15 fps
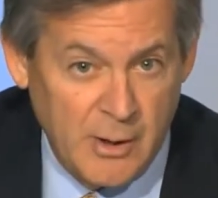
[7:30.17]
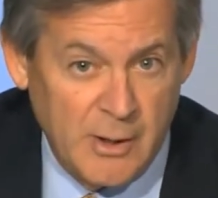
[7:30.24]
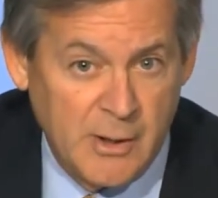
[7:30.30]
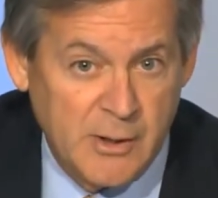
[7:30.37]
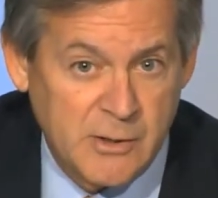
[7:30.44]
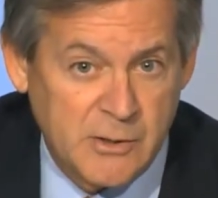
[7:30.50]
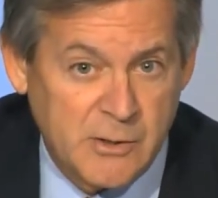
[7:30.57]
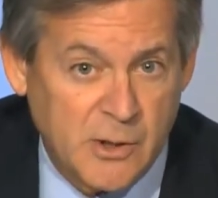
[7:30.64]

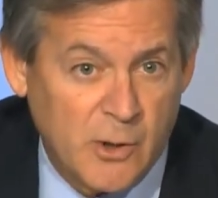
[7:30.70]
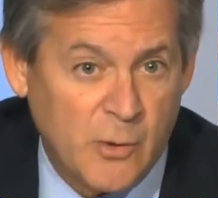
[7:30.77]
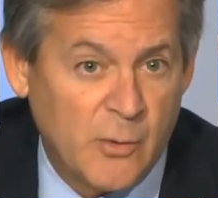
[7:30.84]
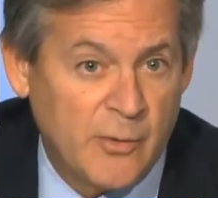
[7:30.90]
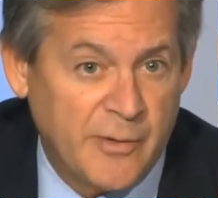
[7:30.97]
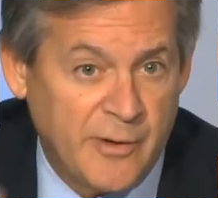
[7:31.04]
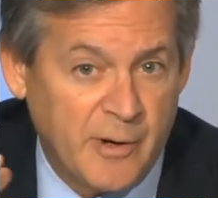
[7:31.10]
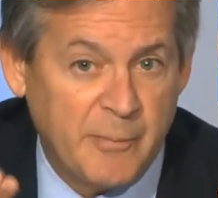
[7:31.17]
Right. So
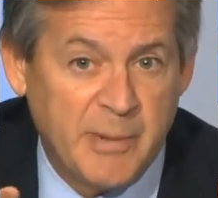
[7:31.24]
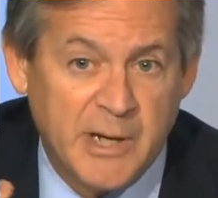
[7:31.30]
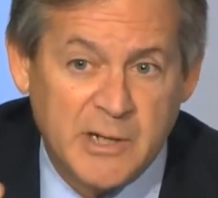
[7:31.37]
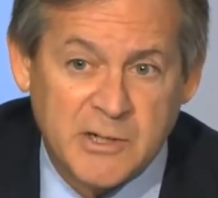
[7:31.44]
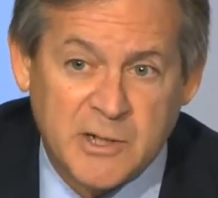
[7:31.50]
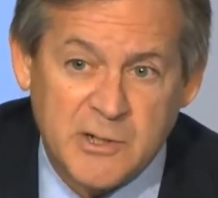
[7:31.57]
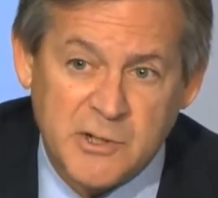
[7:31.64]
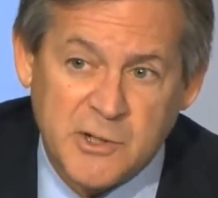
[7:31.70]
their
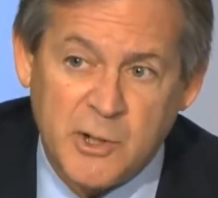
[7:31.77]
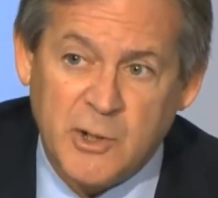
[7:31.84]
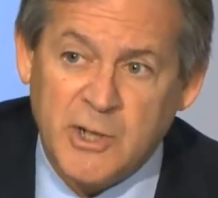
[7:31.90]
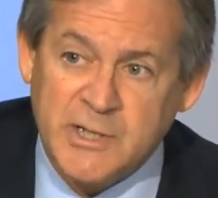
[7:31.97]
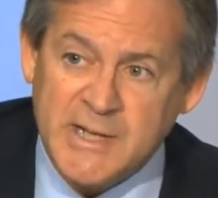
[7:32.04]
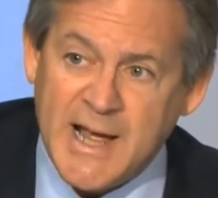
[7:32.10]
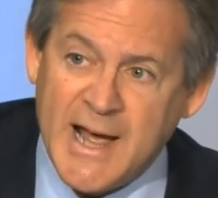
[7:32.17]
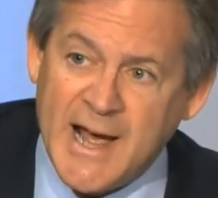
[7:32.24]
biggest concern
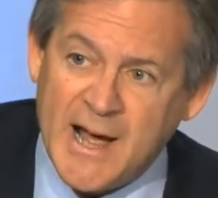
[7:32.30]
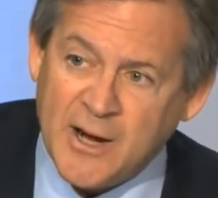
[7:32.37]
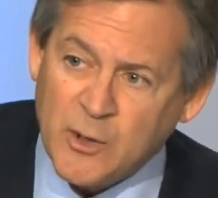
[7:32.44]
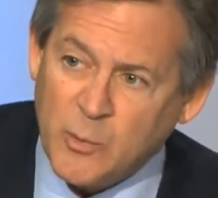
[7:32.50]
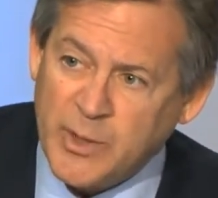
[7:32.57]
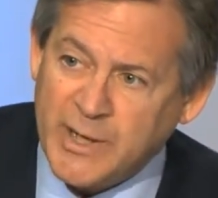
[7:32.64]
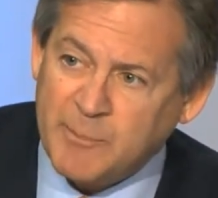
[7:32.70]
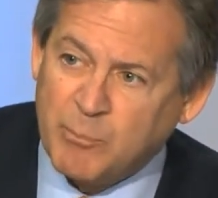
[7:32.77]
is, how do
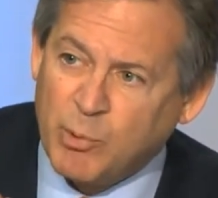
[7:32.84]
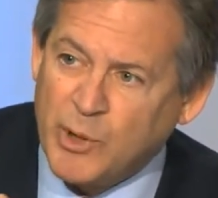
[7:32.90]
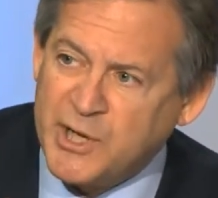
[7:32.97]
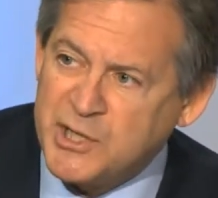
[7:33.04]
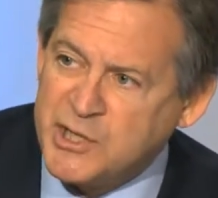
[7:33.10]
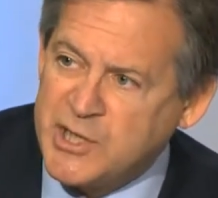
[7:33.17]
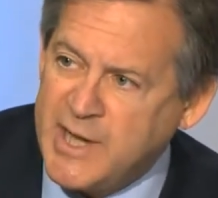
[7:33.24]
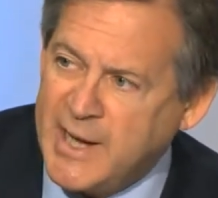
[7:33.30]
we
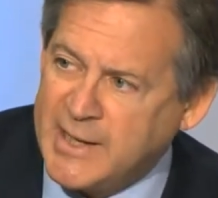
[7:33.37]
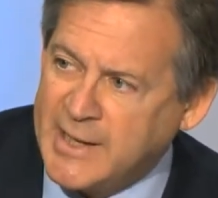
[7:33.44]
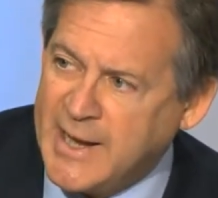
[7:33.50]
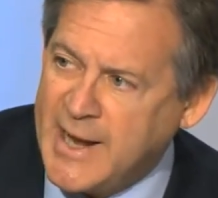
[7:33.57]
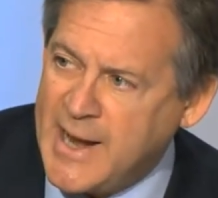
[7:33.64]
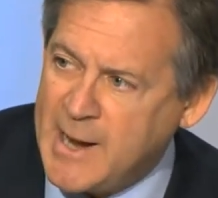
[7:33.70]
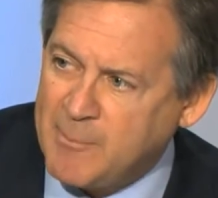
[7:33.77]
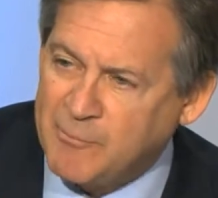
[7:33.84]
bridge that
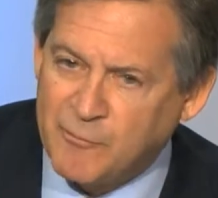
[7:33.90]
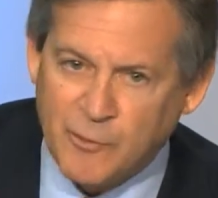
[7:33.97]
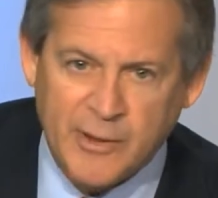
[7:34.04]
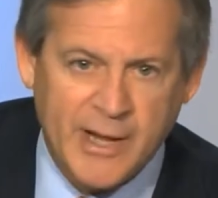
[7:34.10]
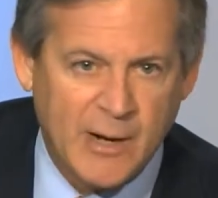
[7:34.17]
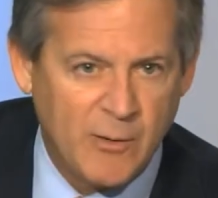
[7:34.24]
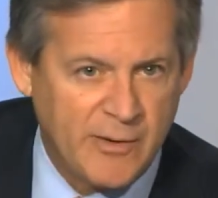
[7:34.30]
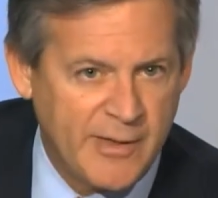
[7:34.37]
gap for
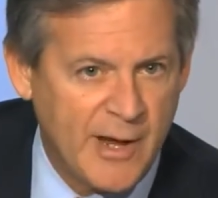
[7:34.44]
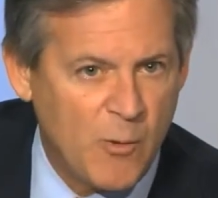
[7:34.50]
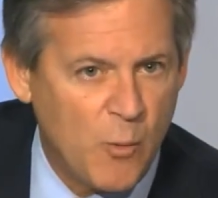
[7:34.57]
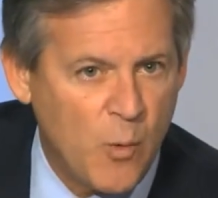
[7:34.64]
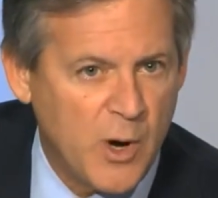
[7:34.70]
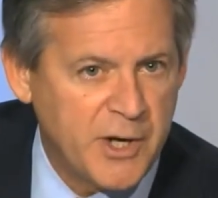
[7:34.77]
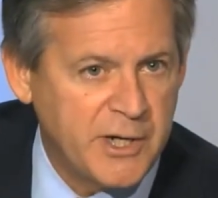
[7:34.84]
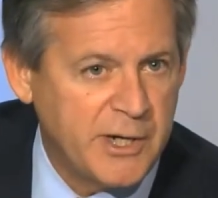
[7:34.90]
that
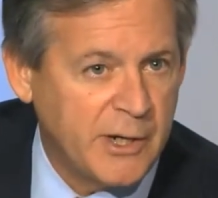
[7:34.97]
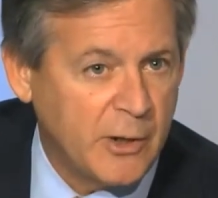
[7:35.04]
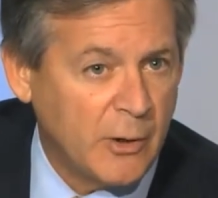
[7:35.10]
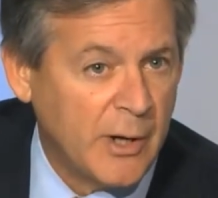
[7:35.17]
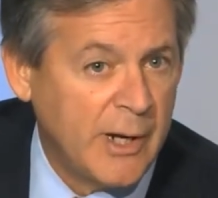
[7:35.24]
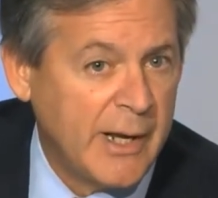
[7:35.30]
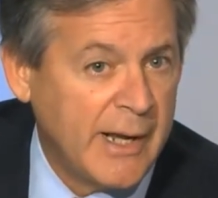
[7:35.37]
1 year?